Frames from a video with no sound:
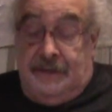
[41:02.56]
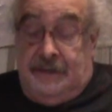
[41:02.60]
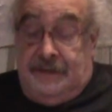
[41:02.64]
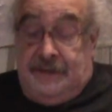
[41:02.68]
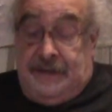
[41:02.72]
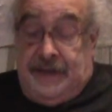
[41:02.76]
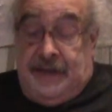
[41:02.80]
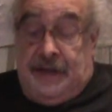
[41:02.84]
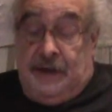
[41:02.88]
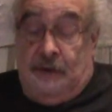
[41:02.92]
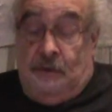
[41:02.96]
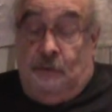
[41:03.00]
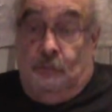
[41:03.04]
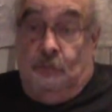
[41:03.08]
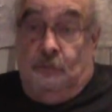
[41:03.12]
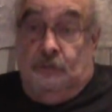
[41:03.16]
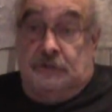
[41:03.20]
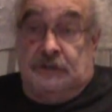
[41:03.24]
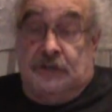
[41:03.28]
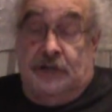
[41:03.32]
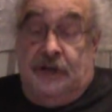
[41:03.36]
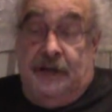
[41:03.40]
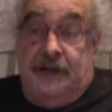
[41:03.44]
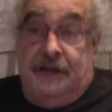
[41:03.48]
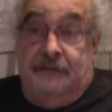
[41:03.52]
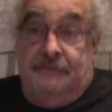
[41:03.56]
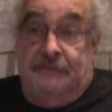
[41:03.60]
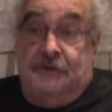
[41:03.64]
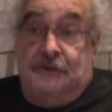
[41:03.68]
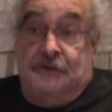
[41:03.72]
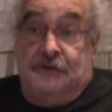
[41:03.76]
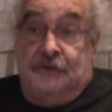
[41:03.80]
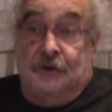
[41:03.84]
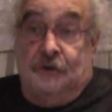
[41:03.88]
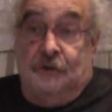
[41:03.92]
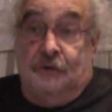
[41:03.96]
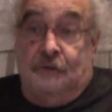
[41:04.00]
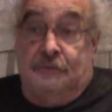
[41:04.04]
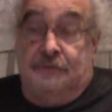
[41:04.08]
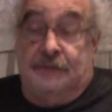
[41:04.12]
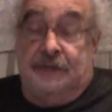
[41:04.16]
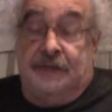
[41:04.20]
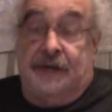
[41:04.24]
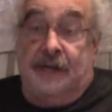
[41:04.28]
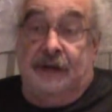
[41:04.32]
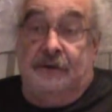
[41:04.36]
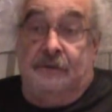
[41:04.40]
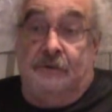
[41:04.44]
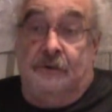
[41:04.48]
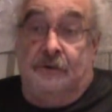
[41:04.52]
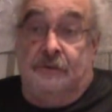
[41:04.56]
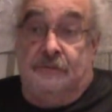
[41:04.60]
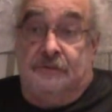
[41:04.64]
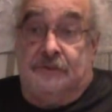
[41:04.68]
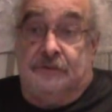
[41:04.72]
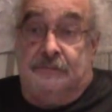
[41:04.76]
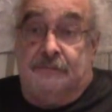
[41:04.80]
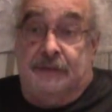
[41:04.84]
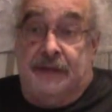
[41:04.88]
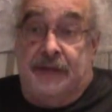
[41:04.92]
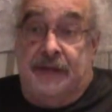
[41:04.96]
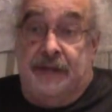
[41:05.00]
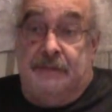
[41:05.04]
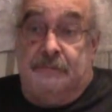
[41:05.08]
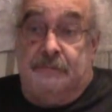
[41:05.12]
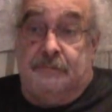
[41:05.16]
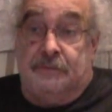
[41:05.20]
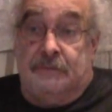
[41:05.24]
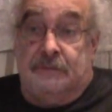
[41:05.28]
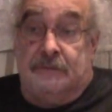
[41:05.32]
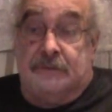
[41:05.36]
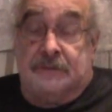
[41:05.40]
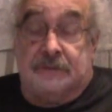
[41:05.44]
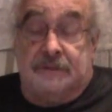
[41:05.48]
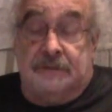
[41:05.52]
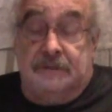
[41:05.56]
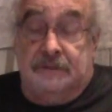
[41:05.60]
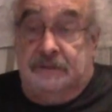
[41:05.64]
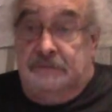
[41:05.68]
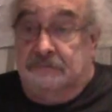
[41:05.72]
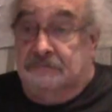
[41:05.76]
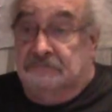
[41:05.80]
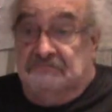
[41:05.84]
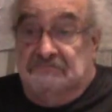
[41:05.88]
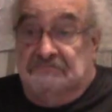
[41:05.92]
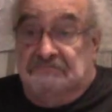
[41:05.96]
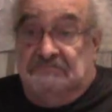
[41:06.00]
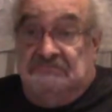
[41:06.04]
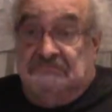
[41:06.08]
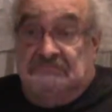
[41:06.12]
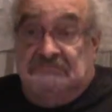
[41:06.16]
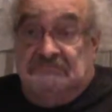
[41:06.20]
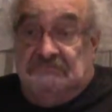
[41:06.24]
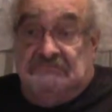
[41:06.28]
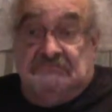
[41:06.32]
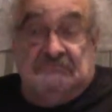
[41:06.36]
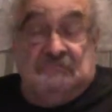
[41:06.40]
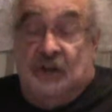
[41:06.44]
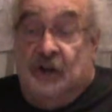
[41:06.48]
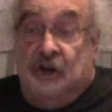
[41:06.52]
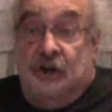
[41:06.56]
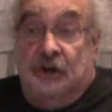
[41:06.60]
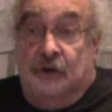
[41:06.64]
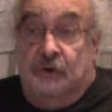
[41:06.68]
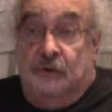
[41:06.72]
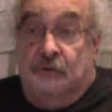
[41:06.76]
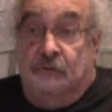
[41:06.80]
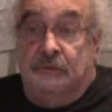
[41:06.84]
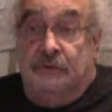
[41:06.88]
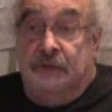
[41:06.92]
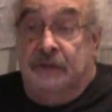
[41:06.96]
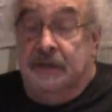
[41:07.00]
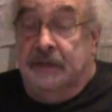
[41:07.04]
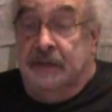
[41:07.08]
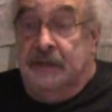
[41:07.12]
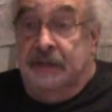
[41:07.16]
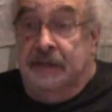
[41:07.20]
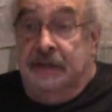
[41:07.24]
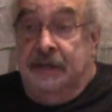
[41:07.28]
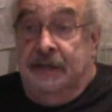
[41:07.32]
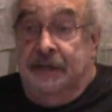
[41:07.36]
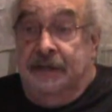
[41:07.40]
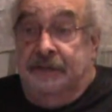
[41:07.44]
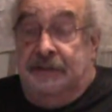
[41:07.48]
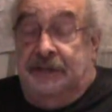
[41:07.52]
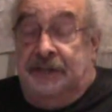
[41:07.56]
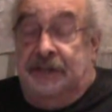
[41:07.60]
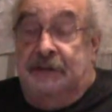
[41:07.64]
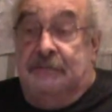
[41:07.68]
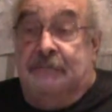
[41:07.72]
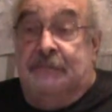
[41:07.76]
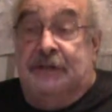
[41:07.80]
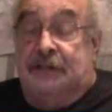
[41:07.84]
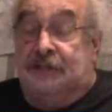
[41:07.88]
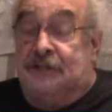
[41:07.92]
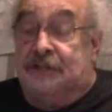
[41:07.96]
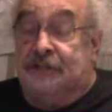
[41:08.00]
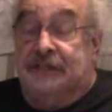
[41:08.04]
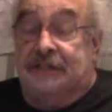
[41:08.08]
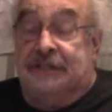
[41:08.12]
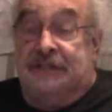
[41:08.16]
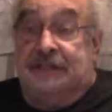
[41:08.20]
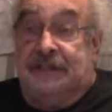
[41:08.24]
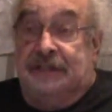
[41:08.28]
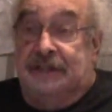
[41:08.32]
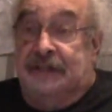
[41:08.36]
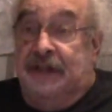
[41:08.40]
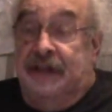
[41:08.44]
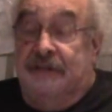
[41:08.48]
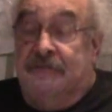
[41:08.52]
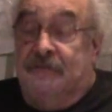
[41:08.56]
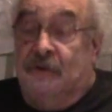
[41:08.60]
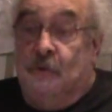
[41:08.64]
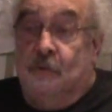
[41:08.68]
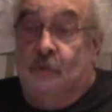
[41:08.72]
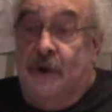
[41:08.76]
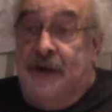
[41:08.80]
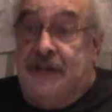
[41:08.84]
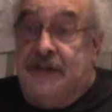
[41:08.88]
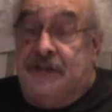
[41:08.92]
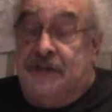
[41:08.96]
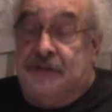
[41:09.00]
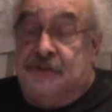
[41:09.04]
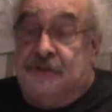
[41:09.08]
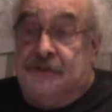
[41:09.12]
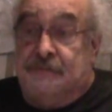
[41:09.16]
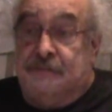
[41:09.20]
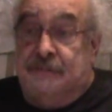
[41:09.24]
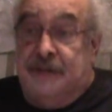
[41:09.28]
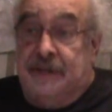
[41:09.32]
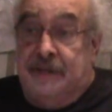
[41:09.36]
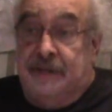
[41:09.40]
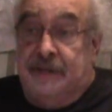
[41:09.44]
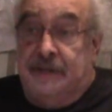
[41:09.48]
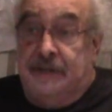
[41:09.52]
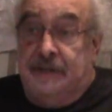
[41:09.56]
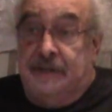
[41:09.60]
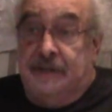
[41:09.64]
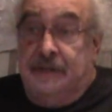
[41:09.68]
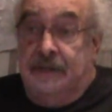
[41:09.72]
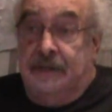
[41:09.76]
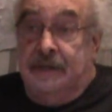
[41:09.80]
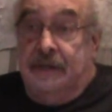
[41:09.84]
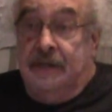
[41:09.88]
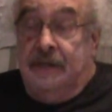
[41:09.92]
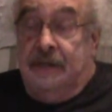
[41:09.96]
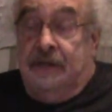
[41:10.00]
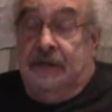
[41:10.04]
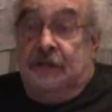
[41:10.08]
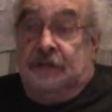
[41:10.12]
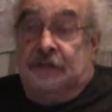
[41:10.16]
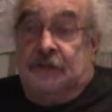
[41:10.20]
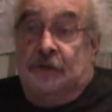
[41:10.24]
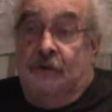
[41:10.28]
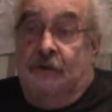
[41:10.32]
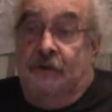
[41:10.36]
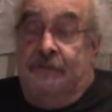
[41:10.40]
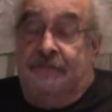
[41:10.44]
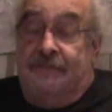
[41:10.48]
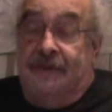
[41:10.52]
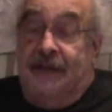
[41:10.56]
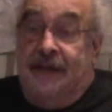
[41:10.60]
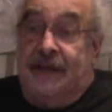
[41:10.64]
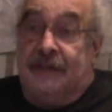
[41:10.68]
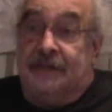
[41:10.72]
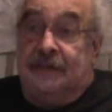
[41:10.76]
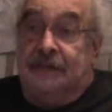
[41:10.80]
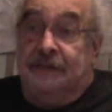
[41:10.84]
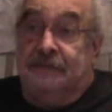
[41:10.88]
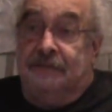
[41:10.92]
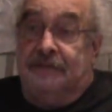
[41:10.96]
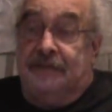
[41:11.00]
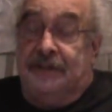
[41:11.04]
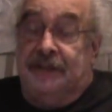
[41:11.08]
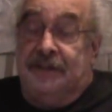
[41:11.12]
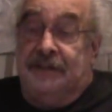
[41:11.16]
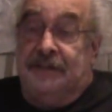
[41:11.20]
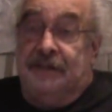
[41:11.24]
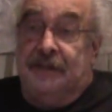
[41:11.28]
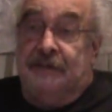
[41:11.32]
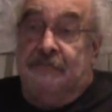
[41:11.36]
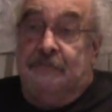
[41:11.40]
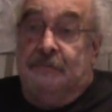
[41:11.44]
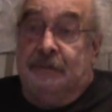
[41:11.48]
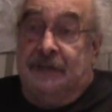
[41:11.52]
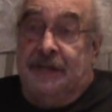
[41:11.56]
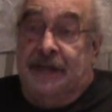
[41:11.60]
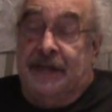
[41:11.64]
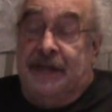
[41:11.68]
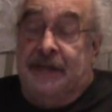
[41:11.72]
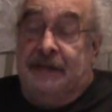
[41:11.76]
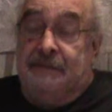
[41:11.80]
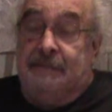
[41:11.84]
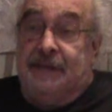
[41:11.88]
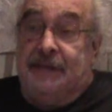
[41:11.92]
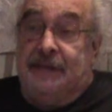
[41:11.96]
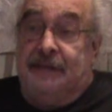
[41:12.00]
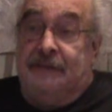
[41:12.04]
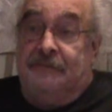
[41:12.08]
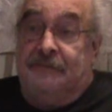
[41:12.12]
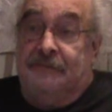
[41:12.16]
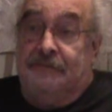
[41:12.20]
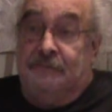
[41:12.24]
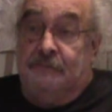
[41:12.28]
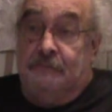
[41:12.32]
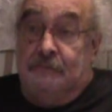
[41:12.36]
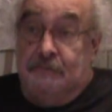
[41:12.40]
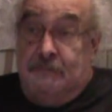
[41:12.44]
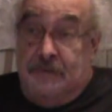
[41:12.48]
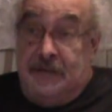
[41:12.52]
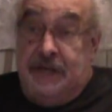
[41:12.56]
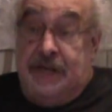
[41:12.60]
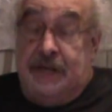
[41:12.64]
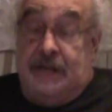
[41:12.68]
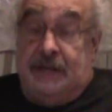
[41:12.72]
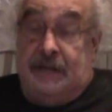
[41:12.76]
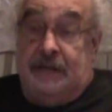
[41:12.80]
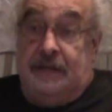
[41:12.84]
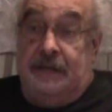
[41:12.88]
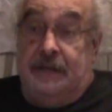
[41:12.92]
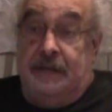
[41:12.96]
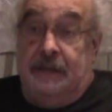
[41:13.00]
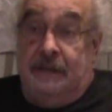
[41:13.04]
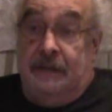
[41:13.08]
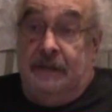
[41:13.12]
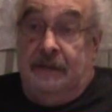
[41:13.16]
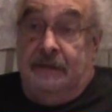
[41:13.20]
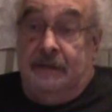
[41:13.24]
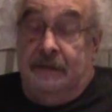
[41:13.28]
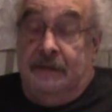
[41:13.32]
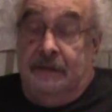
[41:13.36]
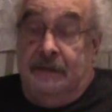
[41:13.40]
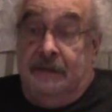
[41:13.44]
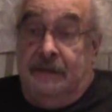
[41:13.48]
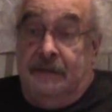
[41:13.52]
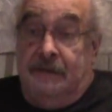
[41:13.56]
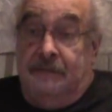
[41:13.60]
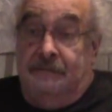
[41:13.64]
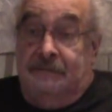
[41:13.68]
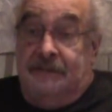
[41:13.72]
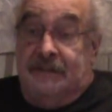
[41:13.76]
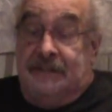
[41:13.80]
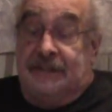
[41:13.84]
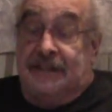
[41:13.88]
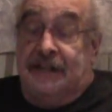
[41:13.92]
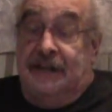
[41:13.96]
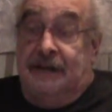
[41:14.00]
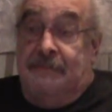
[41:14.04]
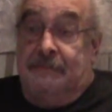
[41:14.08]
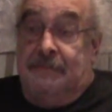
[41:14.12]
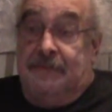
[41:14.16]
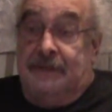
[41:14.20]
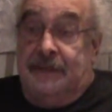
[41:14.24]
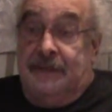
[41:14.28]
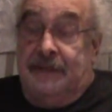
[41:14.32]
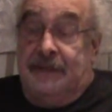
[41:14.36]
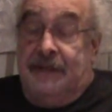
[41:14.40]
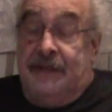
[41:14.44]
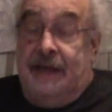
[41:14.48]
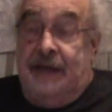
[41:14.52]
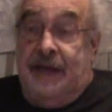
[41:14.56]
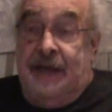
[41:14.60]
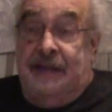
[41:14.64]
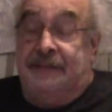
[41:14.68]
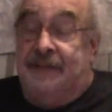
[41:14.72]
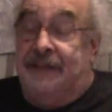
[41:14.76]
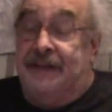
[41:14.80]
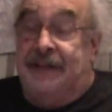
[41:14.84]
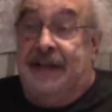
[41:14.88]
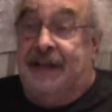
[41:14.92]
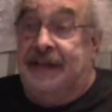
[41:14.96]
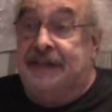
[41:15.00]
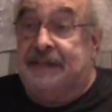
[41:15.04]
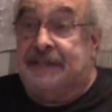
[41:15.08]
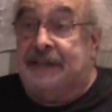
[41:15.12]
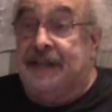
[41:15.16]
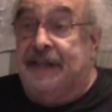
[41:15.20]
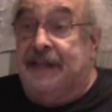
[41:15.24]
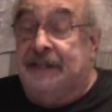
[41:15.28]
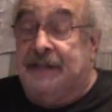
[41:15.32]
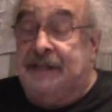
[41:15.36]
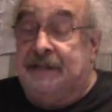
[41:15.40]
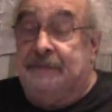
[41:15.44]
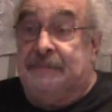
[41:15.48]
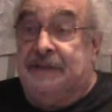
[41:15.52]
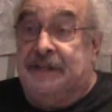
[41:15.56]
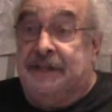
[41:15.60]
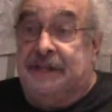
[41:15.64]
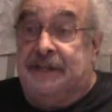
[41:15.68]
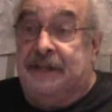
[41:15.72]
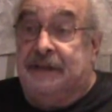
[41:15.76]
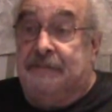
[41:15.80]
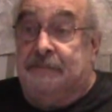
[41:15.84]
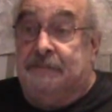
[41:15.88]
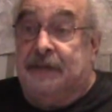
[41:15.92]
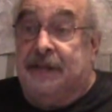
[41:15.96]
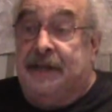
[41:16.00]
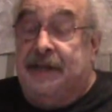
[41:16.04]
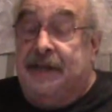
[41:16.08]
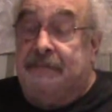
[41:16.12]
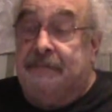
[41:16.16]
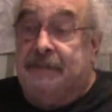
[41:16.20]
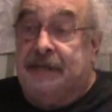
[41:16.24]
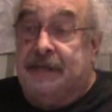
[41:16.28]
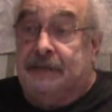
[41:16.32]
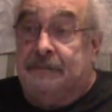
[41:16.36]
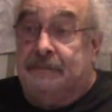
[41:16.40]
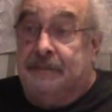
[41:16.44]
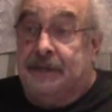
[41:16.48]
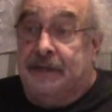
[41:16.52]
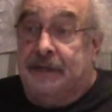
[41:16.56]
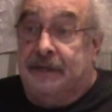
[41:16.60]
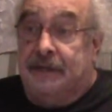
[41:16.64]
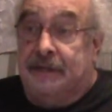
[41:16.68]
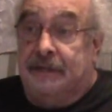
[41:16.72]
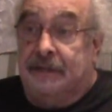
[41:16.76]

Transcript: Now, was I ever told that I wrote the papers? No. The admissions never went to me. So effectively, they're blaming me for something, and they're not telling me they're blaming me.